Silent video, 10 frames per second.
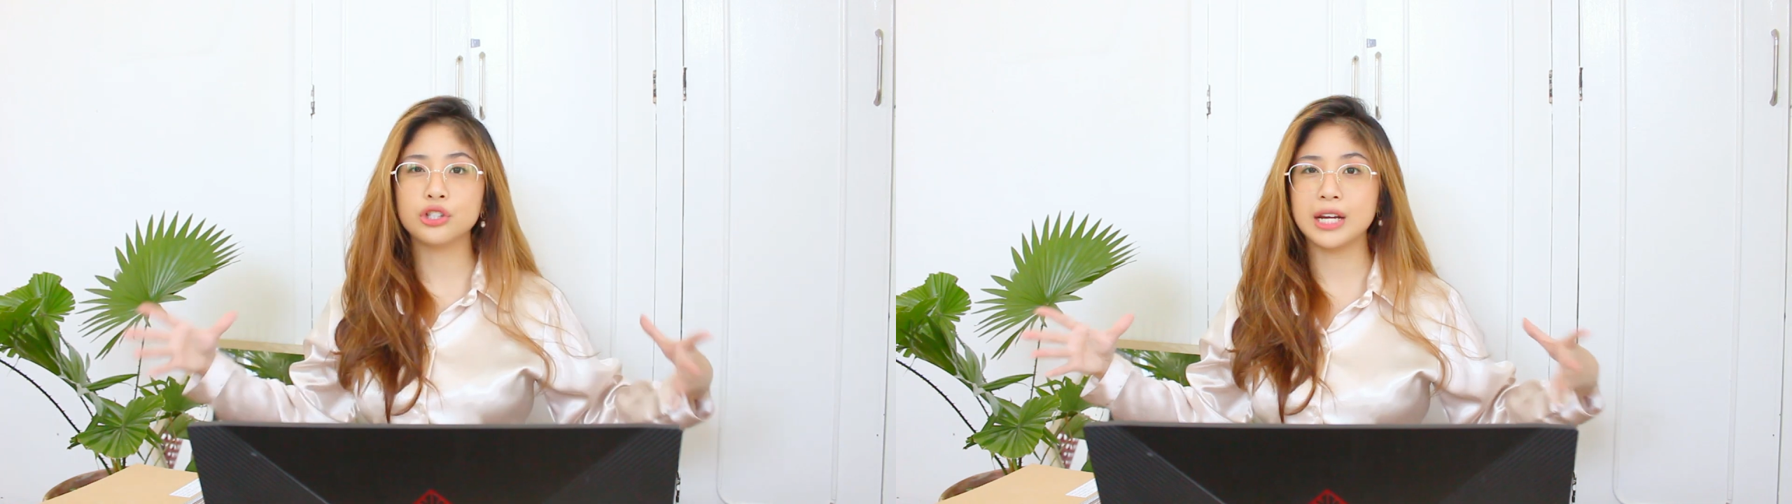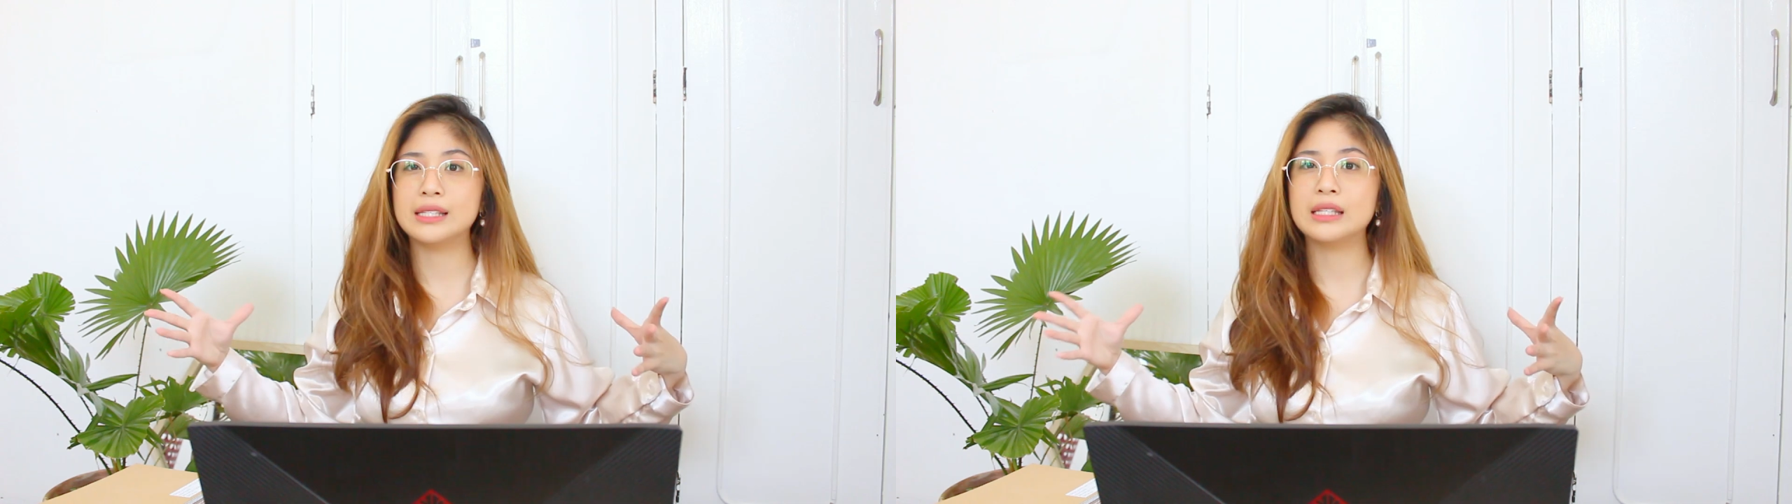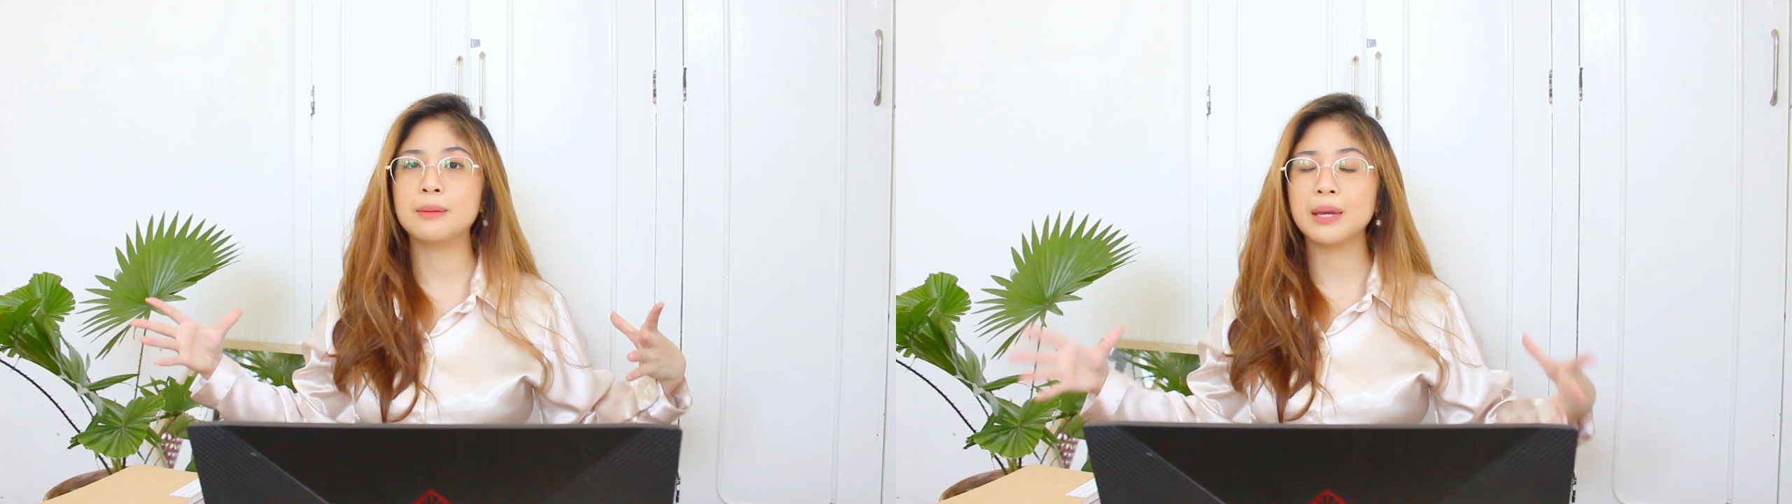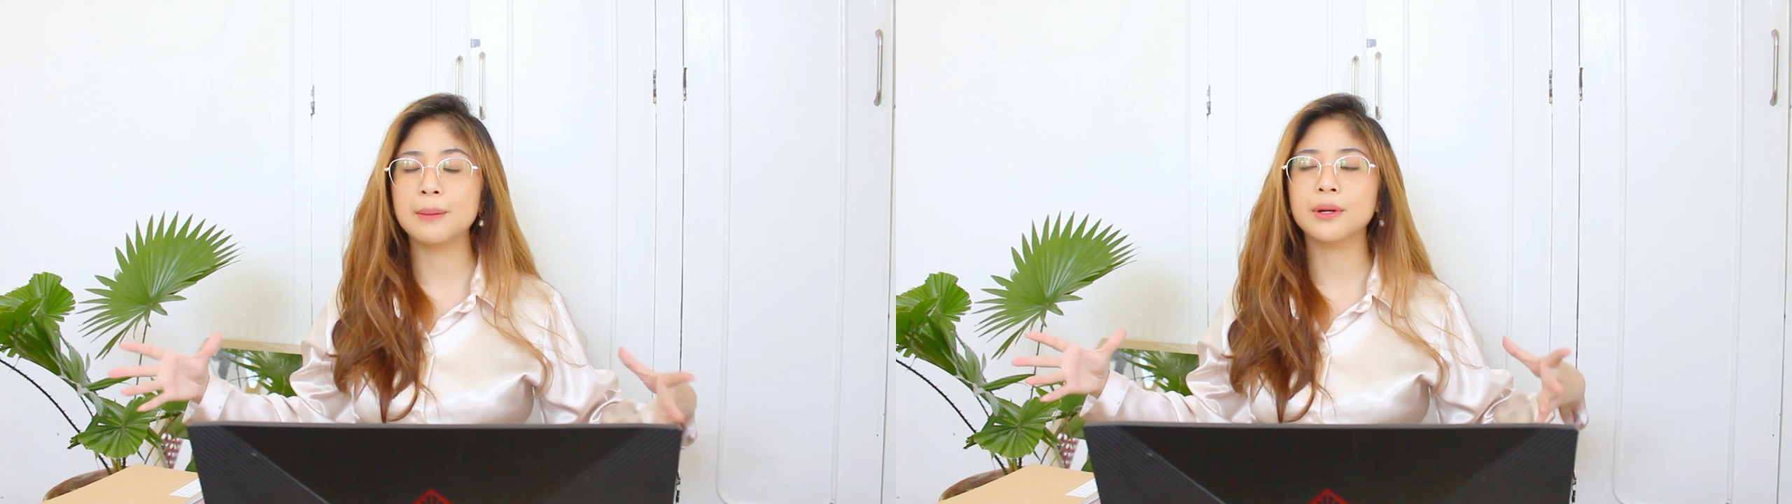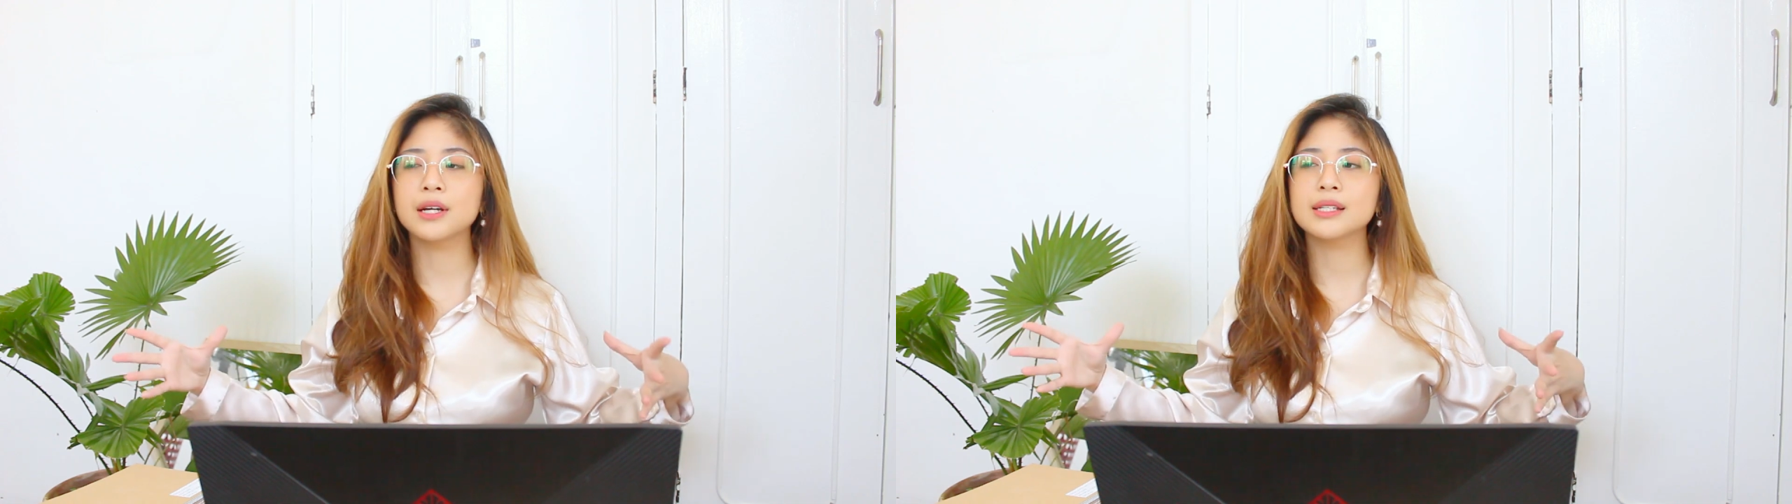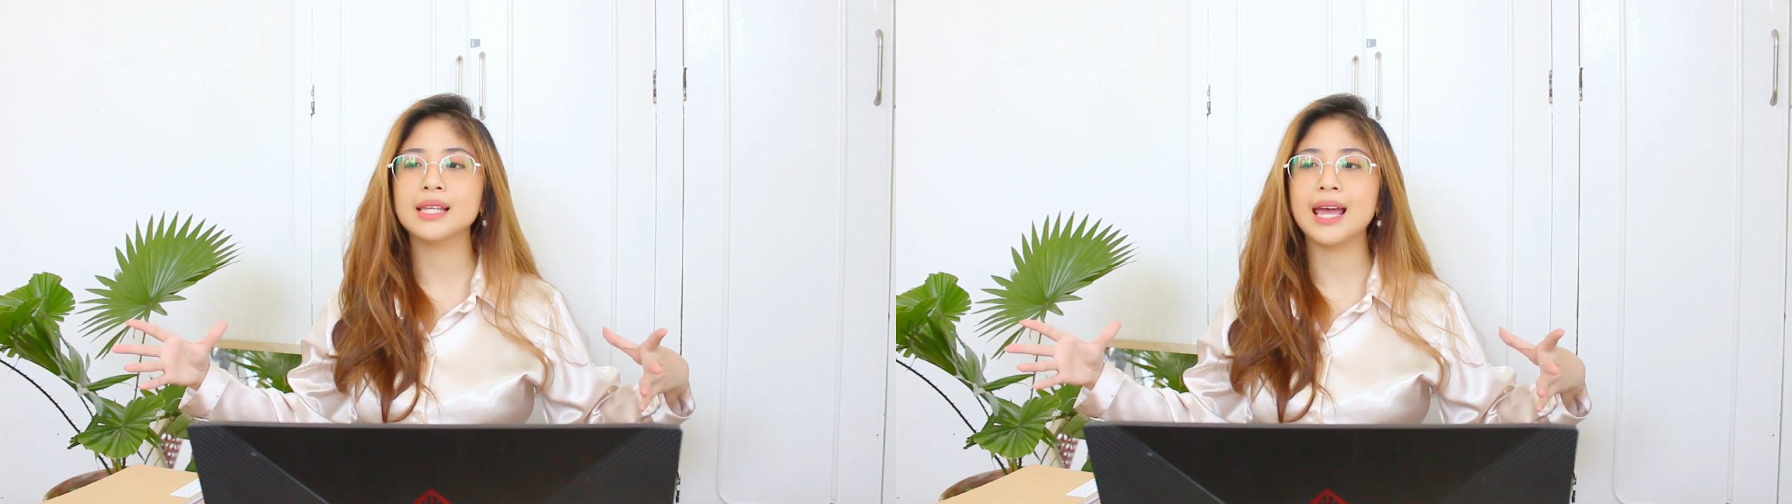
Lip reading: tracing papers